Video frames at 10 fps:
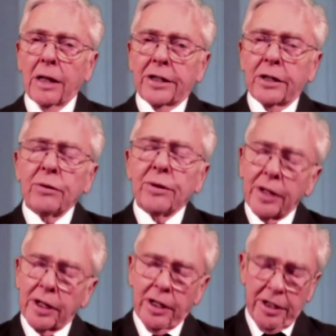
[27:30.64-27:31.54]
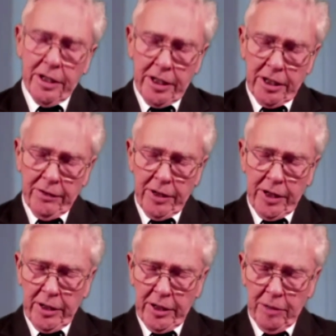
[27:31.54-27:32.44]
I don't think he did in
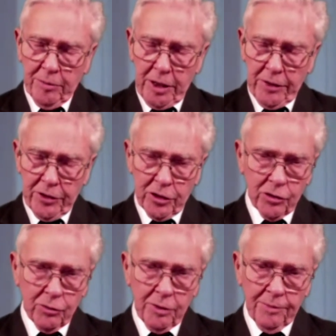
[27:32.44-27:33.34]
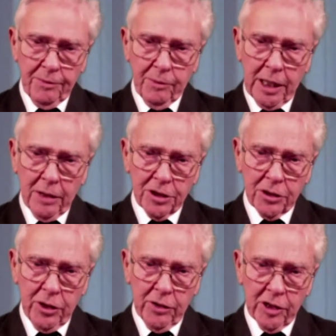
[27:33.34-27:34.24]
the early months when I was
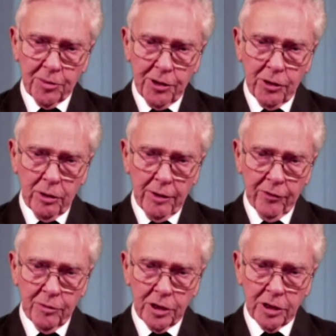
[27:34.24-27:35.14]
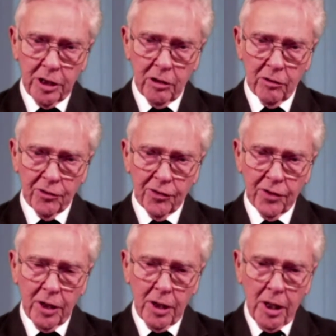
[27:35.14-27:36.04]
doing this purely for myself.
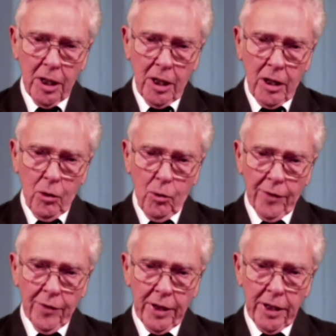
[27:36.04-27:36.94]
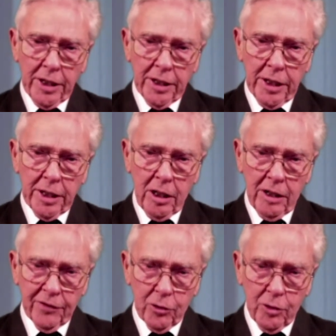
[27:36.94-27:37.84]
Whether he did
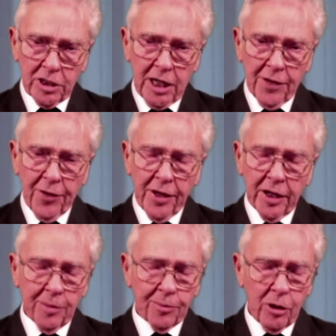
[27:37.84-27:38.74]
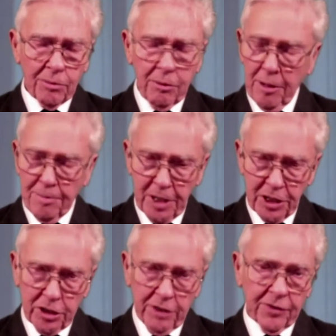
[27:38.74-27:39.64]
afterwards, I think he probably
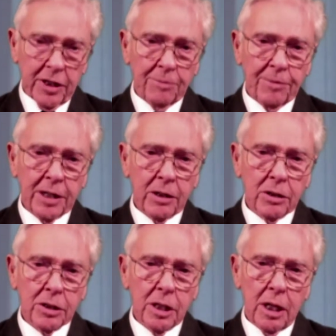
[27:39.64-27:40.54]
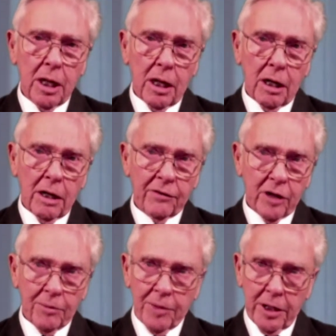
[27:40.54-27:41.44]
must have done, because
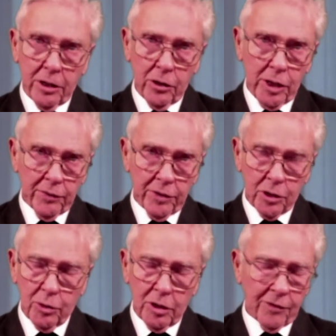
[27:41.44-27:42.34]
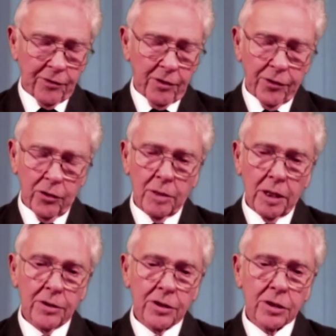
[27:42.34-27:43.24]
after I'd been doing this work for a few
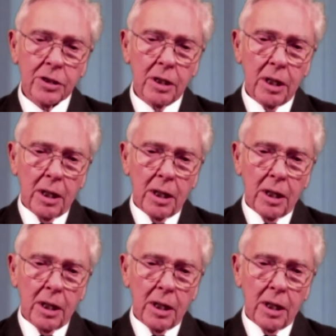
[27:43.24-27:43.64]
months,